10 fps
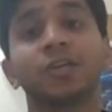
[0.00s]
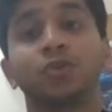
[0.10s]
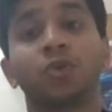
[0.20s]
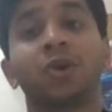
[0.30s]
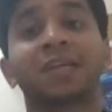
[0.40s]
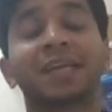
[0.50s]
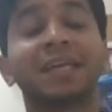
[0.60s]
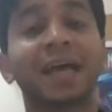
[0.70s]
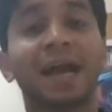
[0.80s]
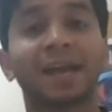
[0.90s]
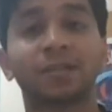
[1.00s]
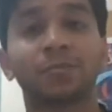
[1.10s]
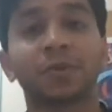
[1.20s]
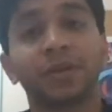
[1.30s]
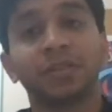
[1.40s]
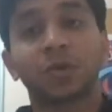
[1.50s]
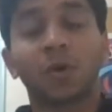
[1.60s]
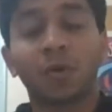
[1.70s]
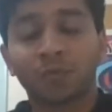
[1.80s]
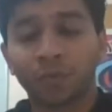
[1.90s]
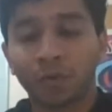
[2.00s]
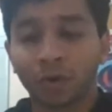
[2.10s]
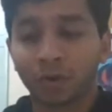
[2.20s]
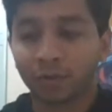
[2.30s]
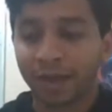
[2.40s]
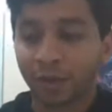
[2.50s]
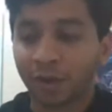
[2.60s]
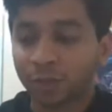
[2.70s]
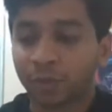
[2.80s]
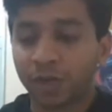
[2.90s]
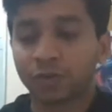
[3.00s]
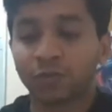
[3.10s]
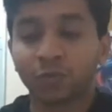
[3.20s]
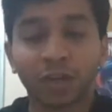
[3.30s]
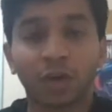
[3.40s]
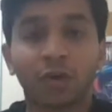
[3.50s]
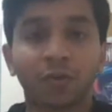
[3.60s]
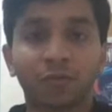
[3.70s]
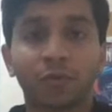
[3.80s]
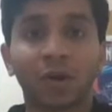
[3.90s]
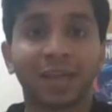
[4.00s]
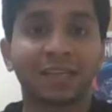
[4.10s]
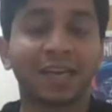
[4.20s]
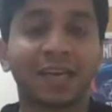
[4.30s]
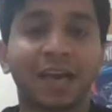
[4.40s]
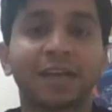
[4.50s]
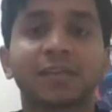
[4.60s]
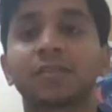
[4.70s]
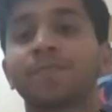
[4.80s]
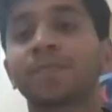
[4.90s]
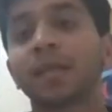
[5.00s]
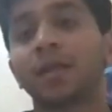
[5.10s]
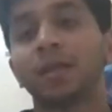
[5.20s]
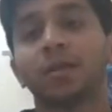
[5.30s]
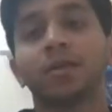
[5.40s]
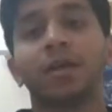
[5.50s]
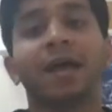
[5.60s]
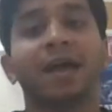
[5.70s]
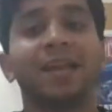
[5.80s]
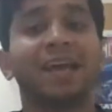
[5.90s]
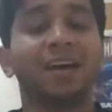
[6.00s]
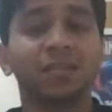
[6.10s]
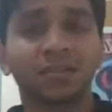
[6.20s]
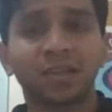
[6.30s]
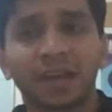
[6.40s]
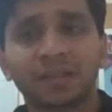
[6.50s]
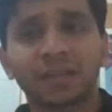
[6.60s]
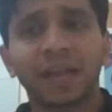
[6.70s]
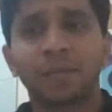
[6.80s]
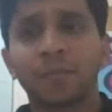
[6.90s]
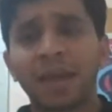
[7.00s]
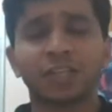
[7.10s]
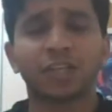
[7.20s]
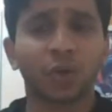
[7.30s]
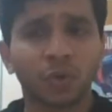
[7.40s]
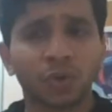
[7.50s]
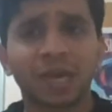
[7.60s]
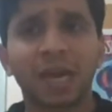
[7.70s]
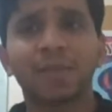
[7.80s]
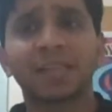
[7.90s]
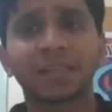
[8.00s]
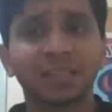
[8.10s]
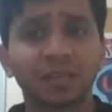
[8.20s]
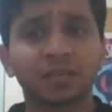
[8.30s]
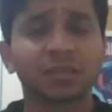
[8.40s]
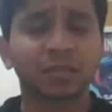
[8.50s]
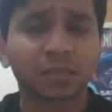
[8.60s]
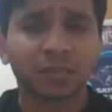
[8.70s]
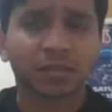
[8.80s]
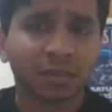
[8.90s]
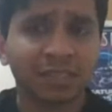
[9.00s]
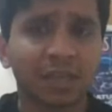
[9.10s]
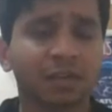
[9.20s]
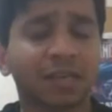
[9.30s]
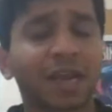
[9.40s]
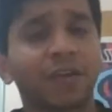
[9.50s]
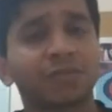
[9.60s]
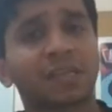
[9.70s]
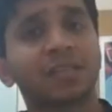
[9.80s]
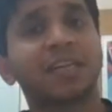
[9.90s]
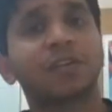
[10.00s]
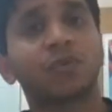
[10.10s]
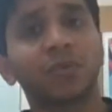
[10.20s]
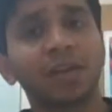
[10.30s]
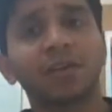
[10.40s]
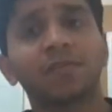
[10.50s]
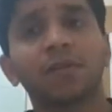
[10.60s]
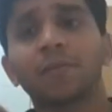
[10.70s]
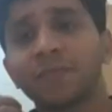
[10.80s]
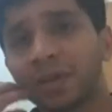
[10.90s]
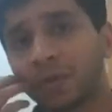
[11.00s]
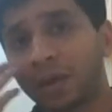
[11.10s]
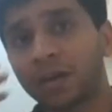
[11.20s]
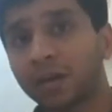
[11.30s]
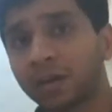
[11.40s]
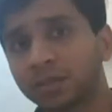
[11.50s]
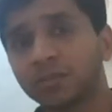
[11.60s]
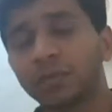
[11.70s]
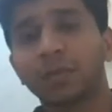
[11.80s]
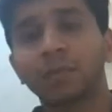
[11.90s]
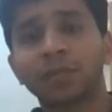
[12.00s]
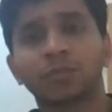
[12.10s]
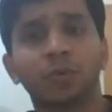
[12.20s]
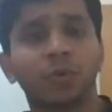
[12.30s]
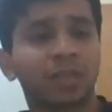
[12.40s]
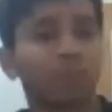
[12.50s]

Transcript: You do not get that experience um, like experience of working on for like deadlines and like other things like managing your own time i think these are the, these are the kind of skills that you really develop when you're in industry much more